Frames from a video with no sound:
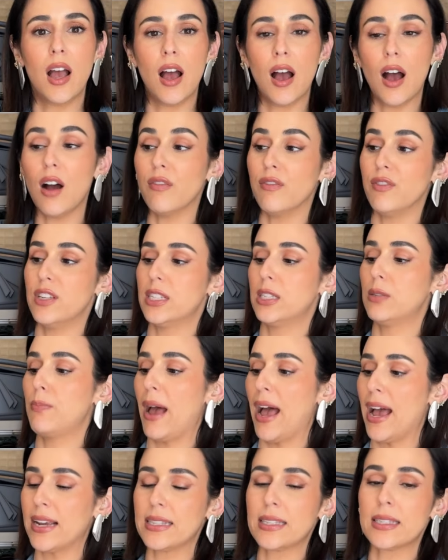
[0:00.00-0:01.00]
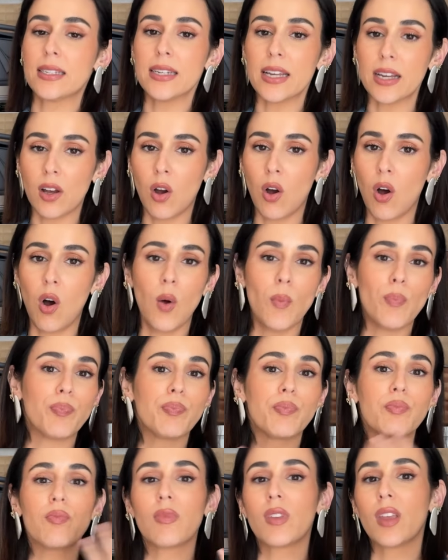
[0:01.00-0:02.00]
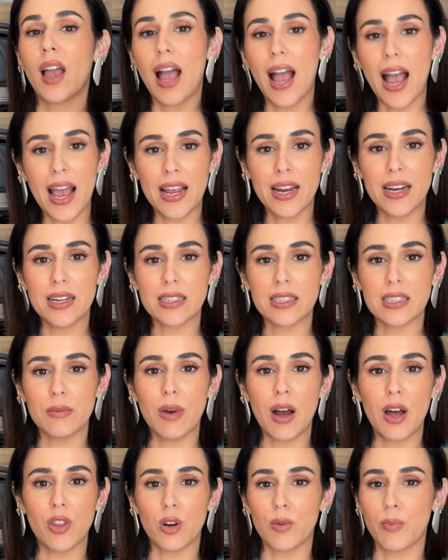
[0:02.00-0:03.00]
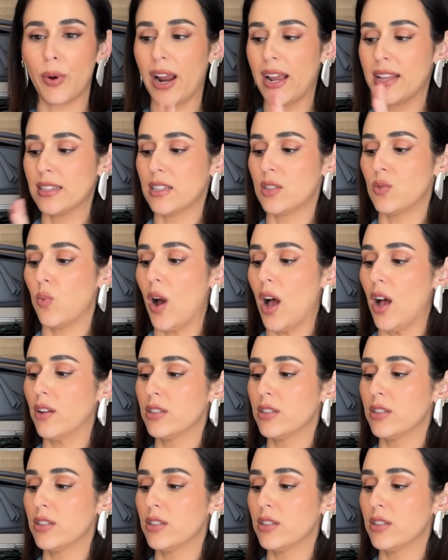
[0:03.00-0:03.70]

of this bag still, and some other brands as well.